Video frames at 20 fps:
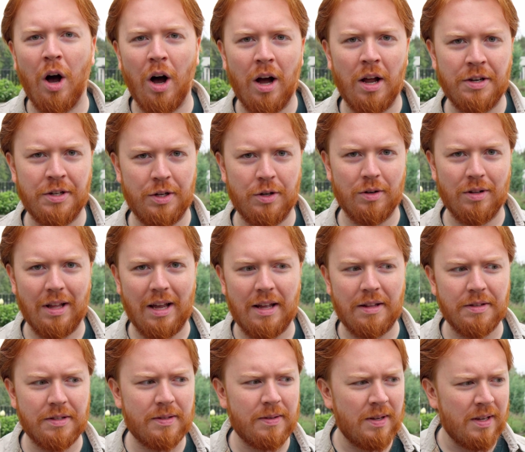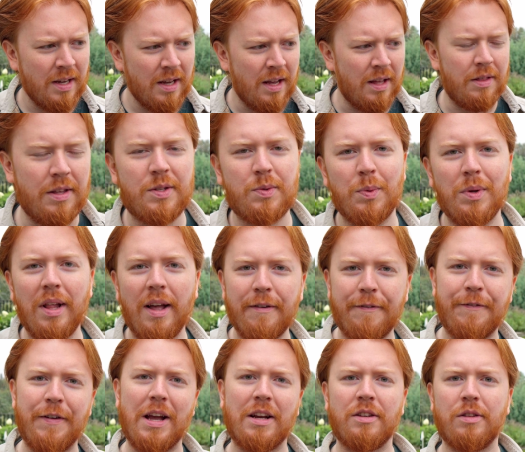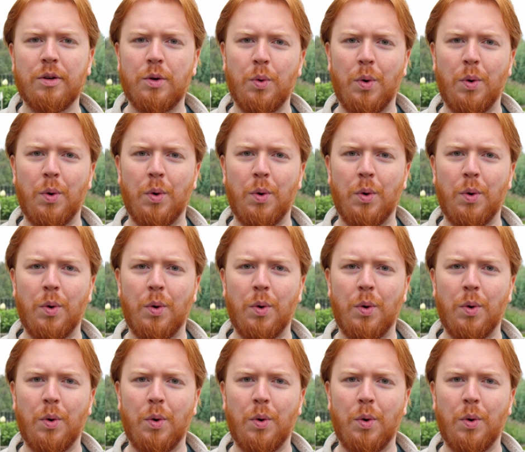onto your lens. This will affect the